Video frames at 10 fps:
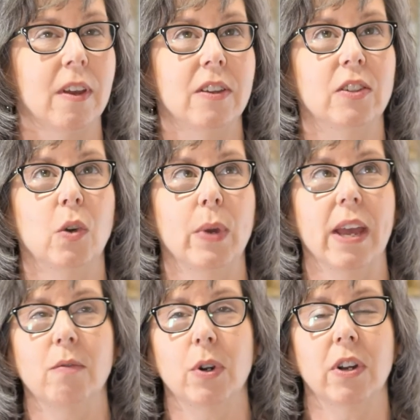So we
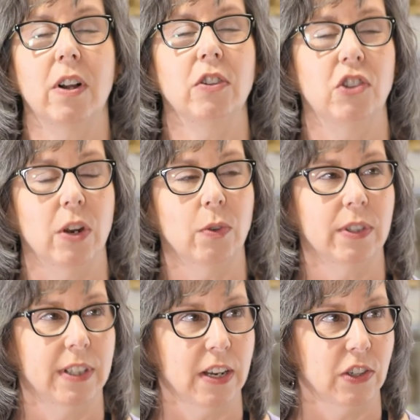have what are called general
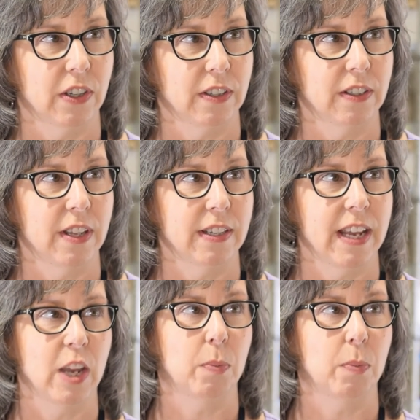sessions that take